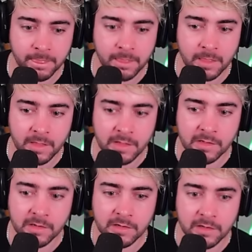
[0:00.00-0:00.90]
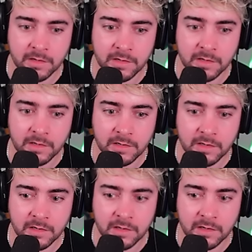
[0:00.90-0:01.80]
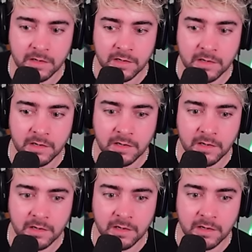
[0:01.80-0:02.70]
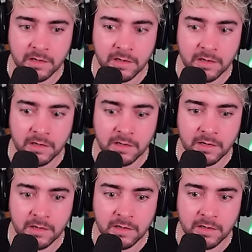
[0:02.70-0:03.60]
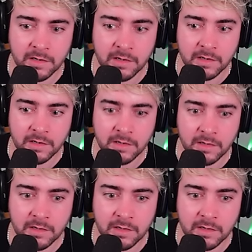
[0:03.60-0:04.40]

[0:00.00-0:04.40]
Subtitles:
No one is speaking in this clip.